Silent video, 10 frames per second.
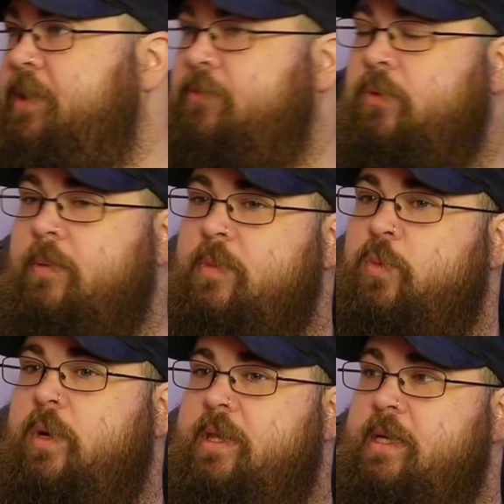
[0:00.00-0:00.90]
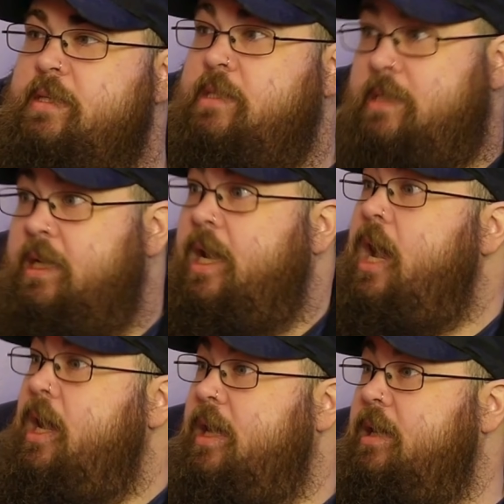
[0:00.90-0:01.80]
he formed with his
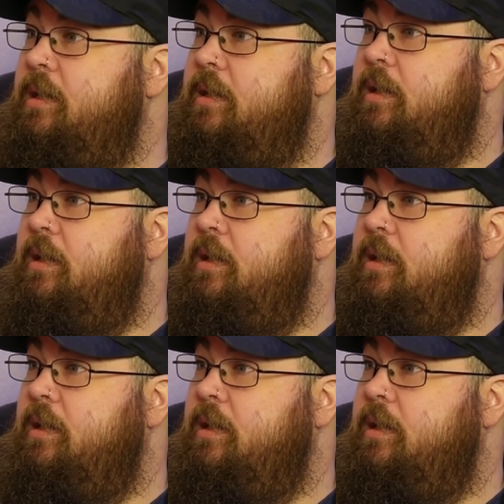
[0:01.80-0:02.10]
CI